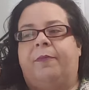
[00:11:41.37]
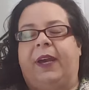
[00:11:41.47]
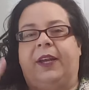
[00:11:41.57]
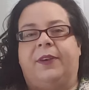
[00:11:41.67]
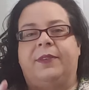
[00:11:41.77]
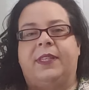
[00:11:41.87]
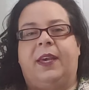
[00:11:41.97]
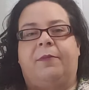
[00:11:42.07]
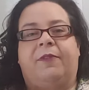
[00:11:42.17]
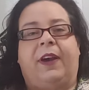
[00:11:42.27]
by Cozy
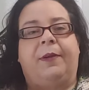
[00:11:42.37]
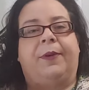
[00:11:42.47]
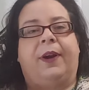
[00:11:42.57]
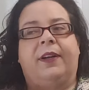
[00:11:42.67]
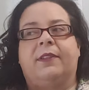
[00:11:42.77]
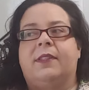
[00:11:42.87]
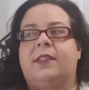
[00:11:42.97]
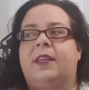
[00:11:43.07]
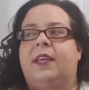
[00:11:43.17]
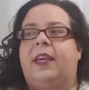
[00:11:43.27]
Up Fiber Arts,
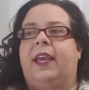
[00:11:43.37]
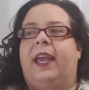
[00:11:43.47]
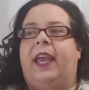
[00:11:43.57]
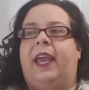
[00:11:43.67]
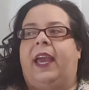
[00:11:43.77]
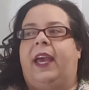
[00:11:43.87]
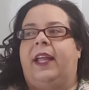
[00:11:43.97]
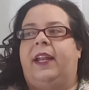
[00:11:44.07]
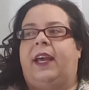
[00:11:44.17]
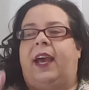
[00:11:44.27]

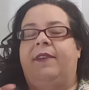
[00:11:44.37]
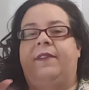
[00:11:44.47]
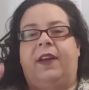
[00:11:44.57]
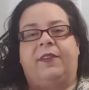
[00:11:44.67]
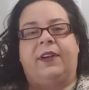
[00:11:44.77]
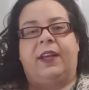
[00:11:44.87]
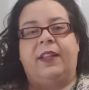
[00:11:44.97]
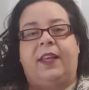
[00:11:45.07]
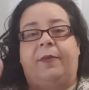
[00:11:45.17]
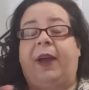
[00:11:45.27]
and I've never
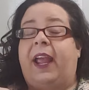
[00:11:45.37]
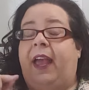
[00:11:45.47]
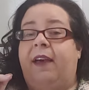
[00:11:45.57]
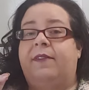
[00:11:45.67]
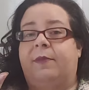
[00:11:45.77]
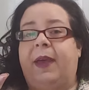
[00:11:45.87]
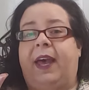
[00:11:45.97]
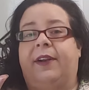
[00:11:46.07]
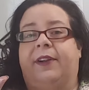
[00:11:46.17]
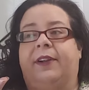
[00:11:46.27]
done them. I have the
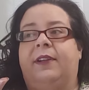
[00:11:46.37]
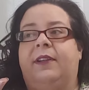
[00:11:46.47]
pattern,